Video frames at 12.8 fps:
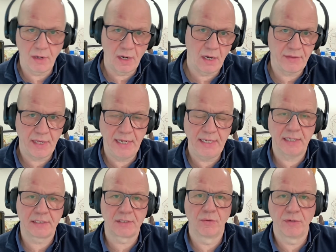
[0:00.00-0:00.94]
Are they a
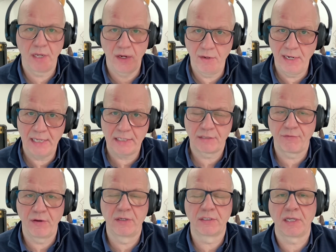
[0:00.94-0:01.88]
yes or no? Let's
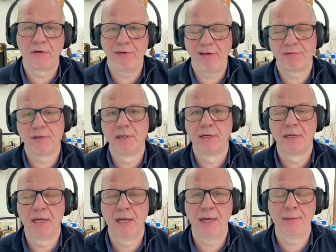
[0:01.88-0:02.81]
focus our effort.
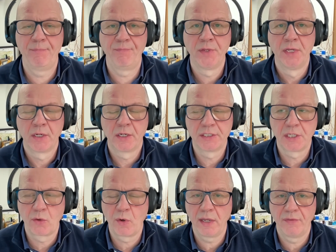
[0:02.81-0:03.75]
Because
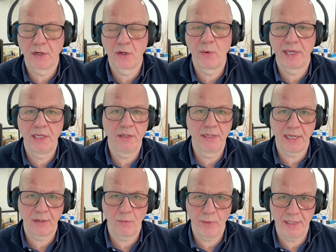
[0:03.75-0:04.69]
the quicker you can
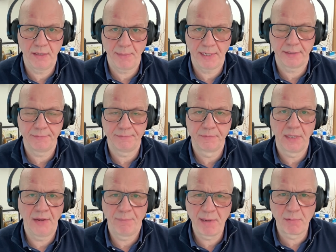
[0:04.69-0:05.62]
get a win, the better.
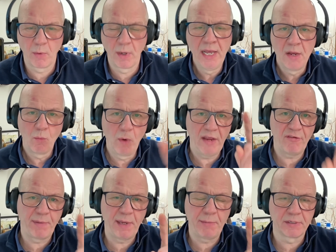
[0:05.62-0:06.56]
And
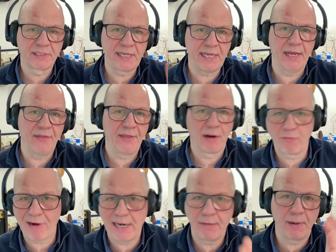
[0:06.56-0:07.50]
if people see it, they'll
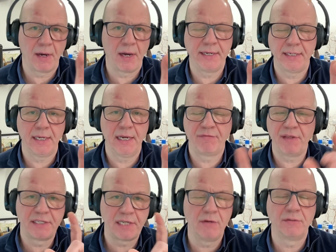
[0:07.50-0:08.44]
rally behind it. If they
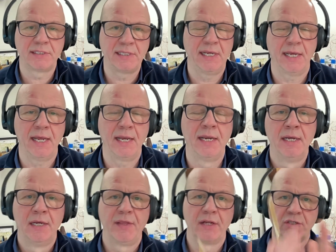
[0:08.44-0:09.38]
don't see it,
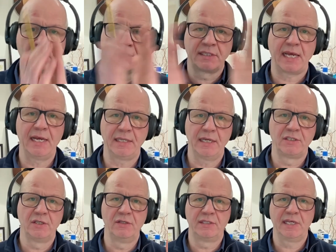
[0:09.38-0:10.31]
they'll just stay in their
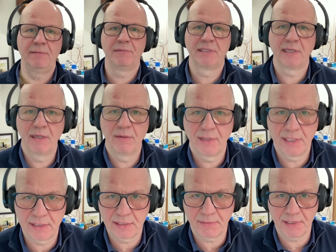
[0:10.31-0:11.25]
two teams thinking, well,
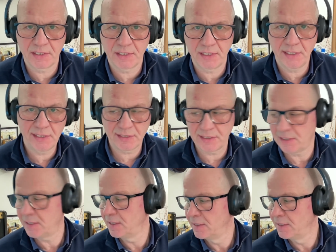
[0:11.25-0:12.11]
this is a bit of shit, isn't it?